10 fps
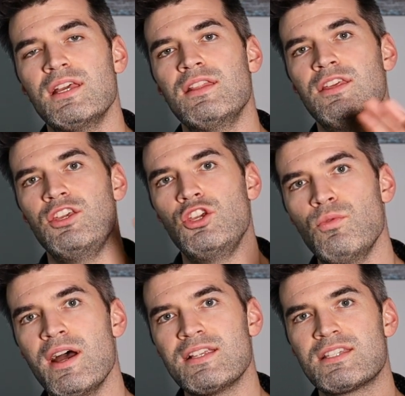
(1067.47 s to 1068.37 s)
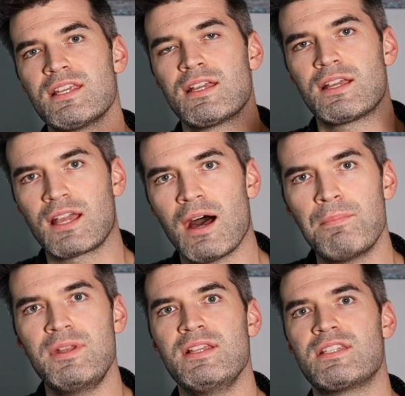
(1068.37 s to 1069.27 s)
the US
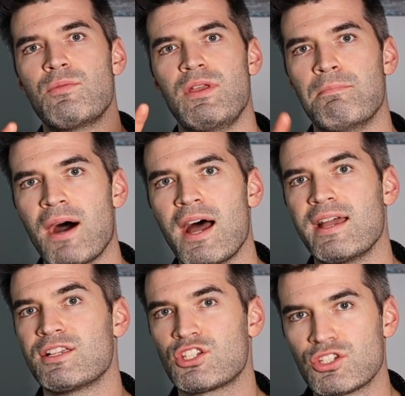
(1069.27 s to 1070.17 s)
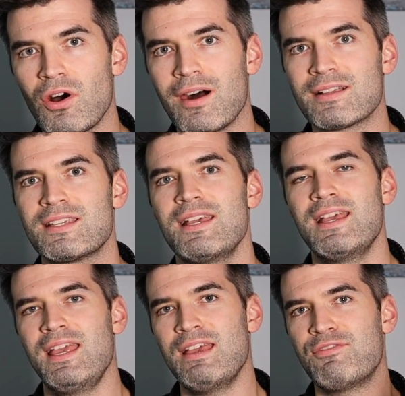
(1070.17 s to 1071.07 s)
companies that we buy as stocks,
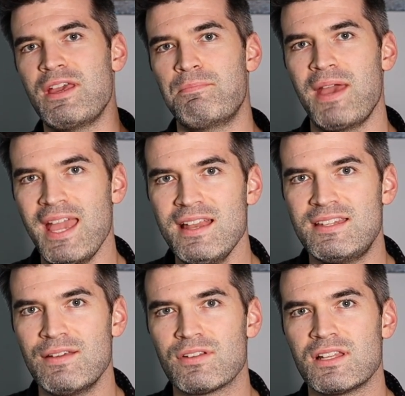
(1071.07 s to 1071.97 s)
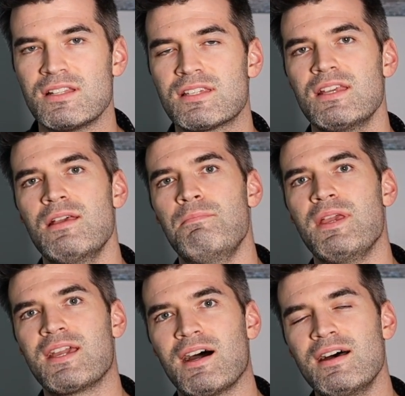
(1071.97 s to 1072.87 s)
if they pay dividends,
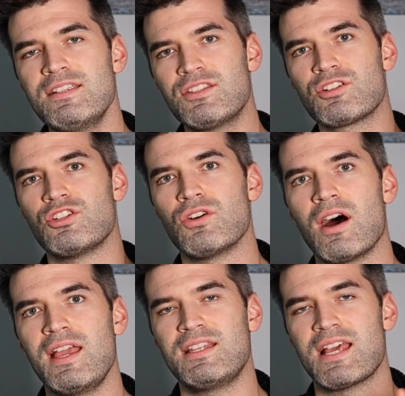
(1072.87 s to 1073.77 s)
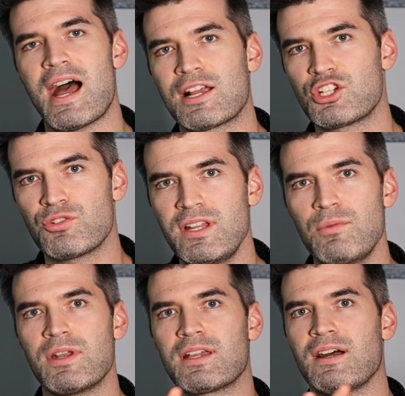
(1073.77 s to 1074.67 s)
because there's not a tax treaty
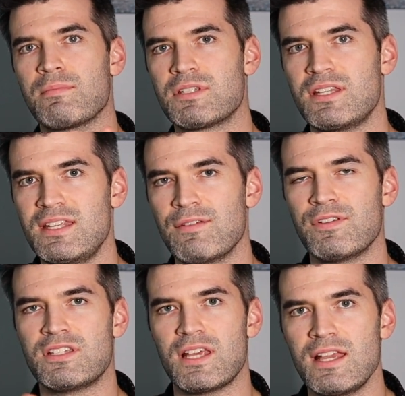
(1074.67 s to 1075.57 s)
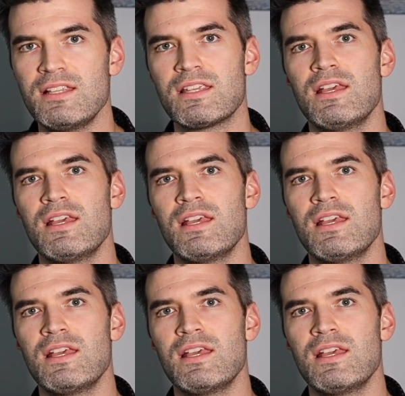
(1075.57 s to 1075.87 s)
when it comes to TFSAs,